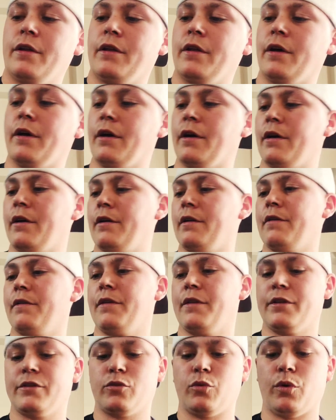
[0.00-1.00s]

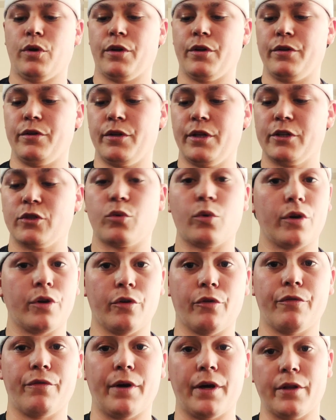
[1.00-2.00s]
That's where
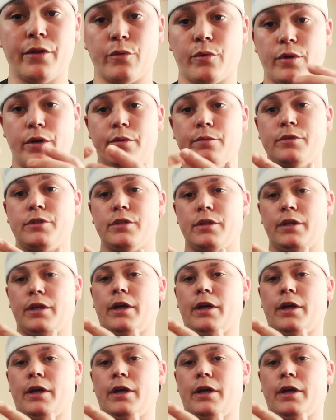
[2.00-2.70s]
you'll find the ribs.